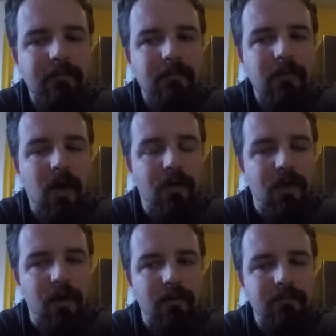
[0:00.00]

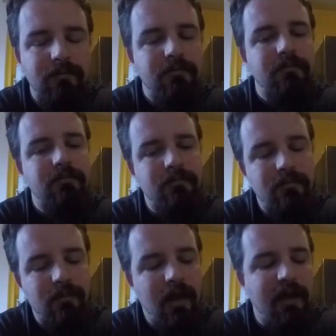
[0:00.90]
Although,
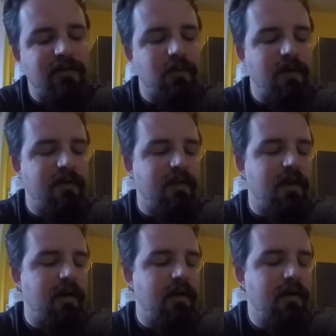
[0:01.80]
as with
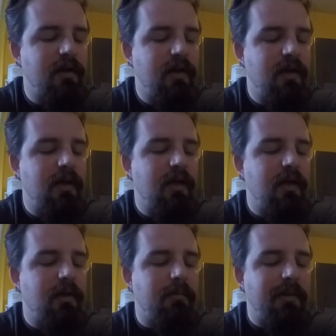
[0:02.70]

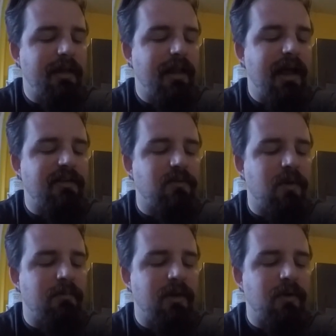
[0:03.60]
my last
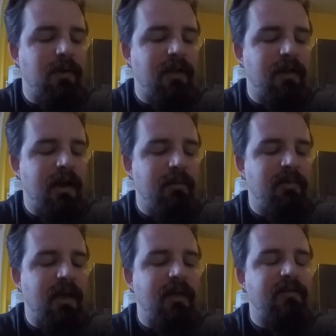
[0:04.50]
one, my New England
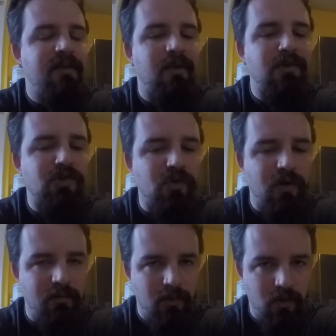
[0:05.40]
IPA, still
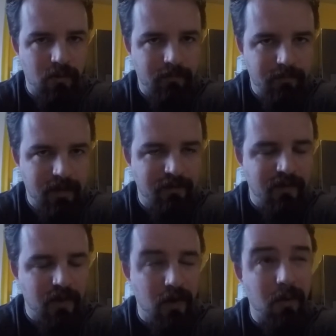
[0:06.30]
enjoyable,
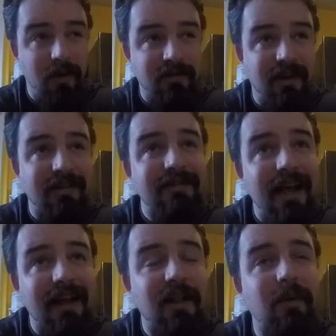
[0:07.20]
even though it wasn't
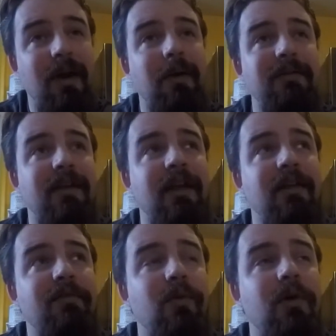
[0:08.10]
exactly what I was
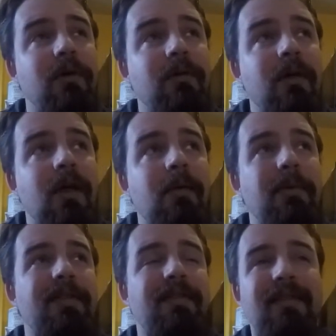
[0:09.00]
hitting for.
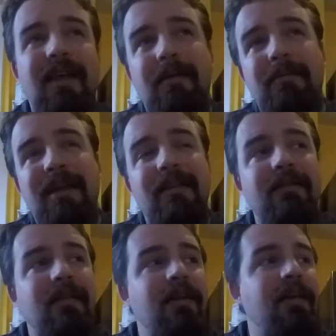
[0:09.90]
But I
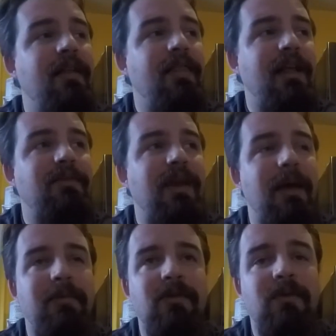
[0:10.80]
mean, that's what
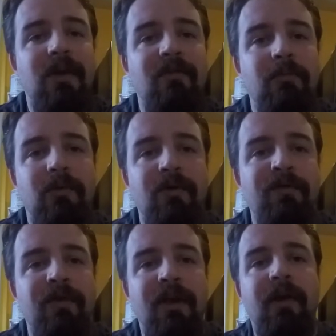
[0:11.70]
happens when you haven't brewed
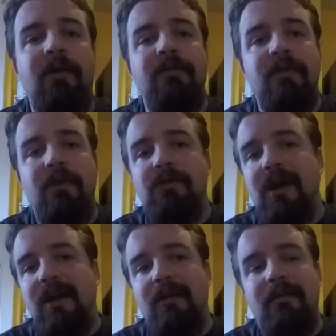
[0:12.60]
for years and you
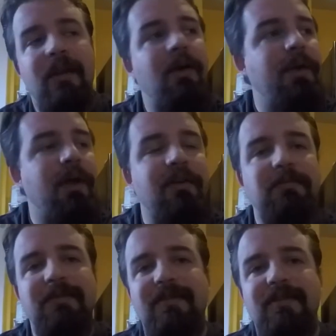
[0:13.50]
try to nail down a
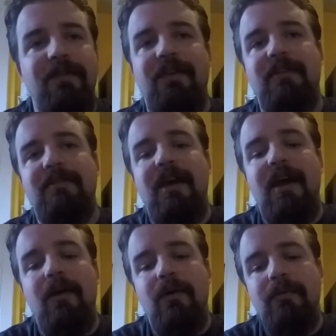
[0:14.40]
specific
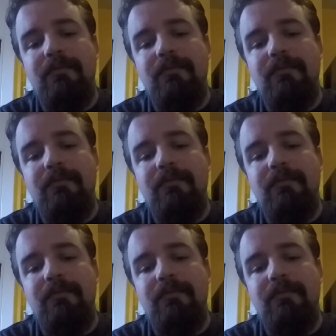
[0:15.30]
style,